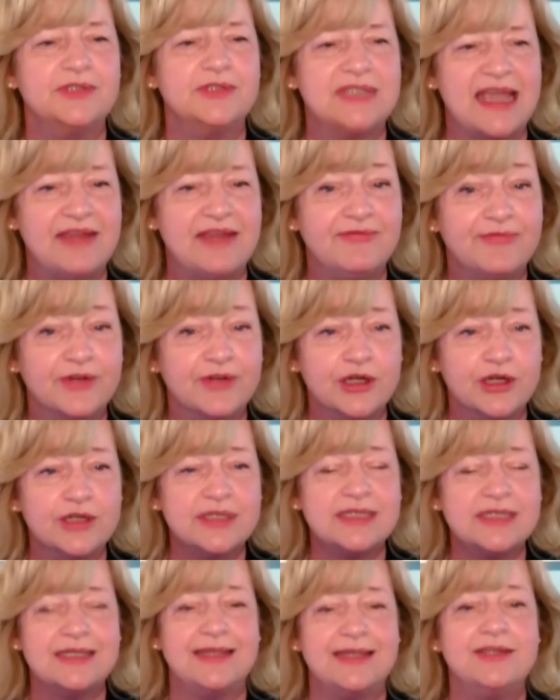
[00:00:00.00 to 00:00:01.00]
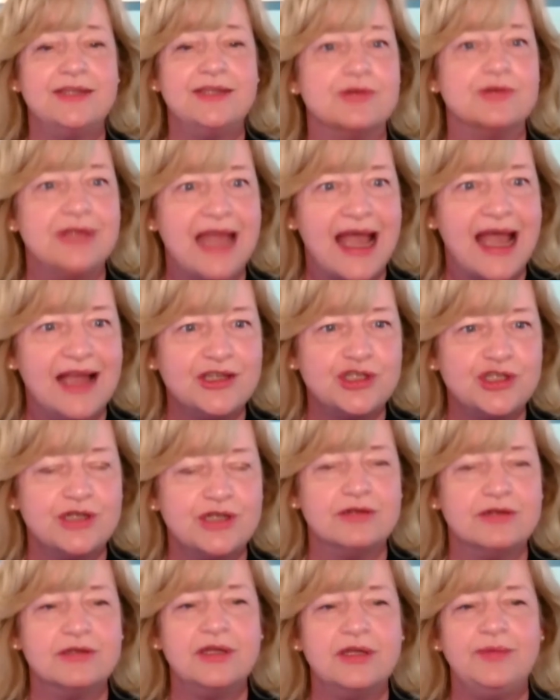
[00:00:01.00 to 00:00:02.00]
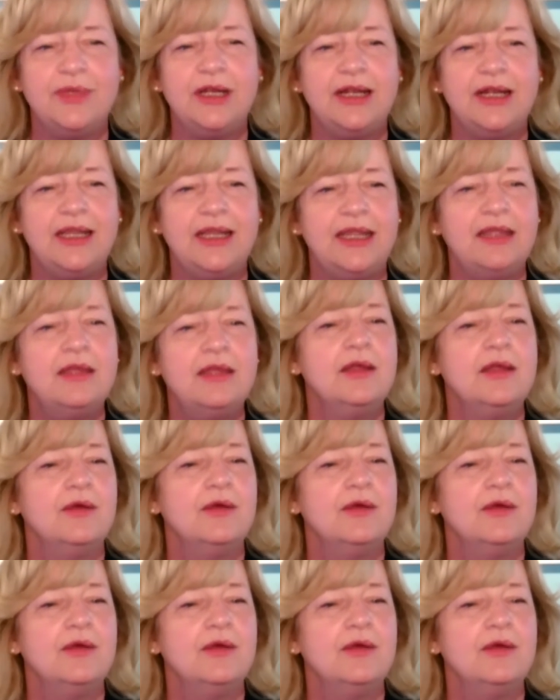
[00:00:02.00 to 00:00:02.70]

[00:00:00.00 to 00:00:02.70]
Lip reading: diverse, international community.